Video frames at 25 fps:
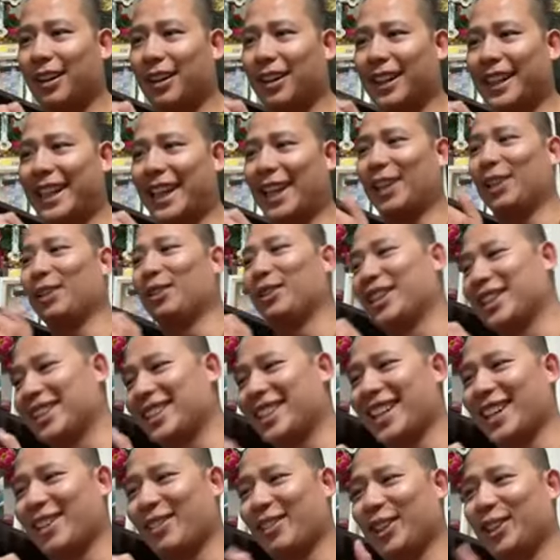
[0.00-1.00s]
I can't do this
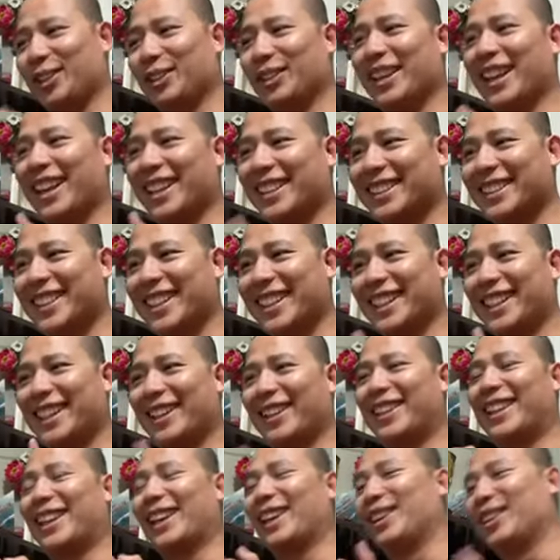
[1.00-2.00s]
day, we do it next day,
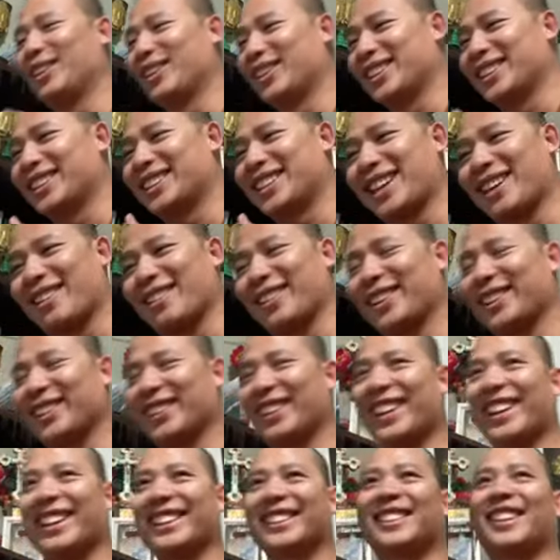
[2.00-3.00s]
I can't do this time, we do it
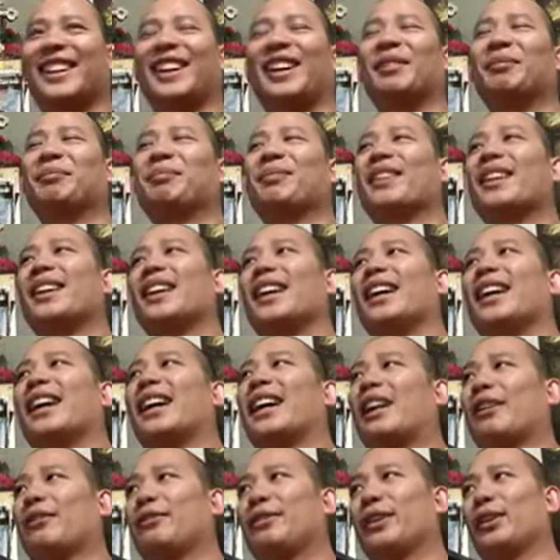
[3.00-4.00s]
next time.
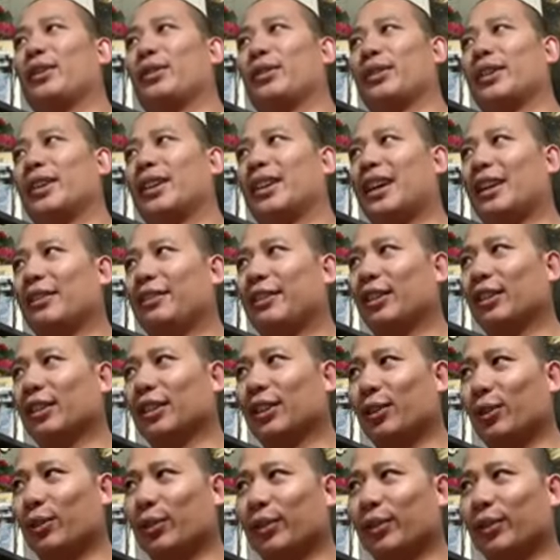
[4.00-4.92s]
And I felt a little